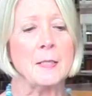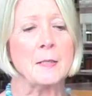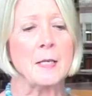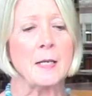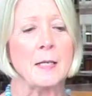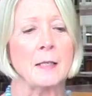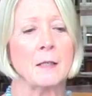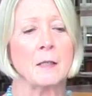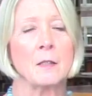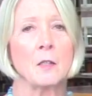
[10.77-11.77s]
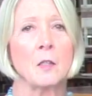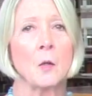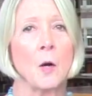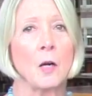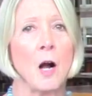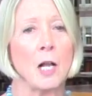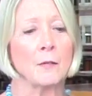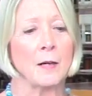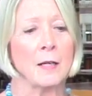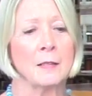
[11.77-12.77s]
studying
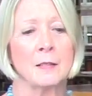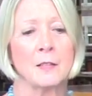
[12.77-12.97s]
cholera,